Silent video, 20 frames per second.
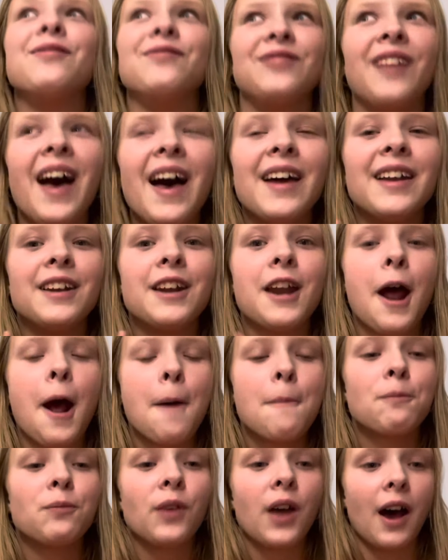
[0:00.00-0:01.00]
Then
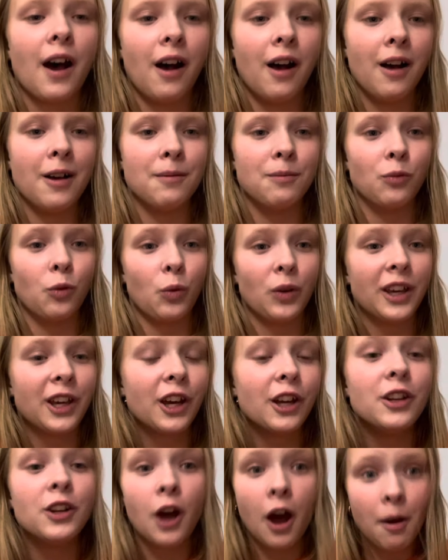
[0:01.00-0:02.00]
um, we
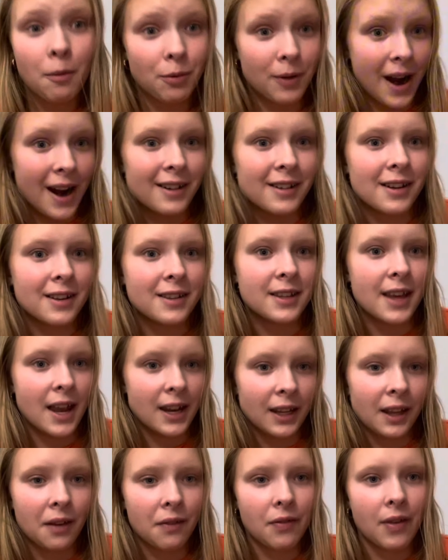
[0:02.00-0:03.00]
could not practice
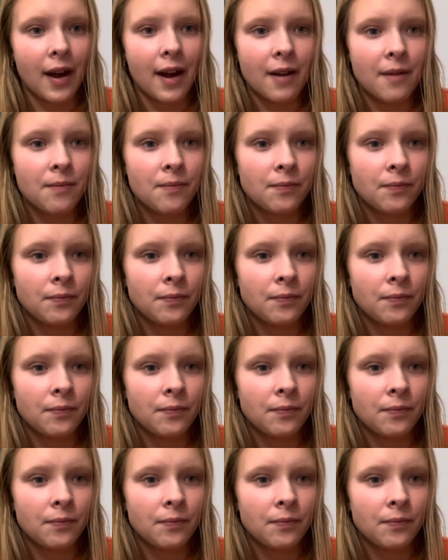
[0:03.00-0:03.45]
any of that.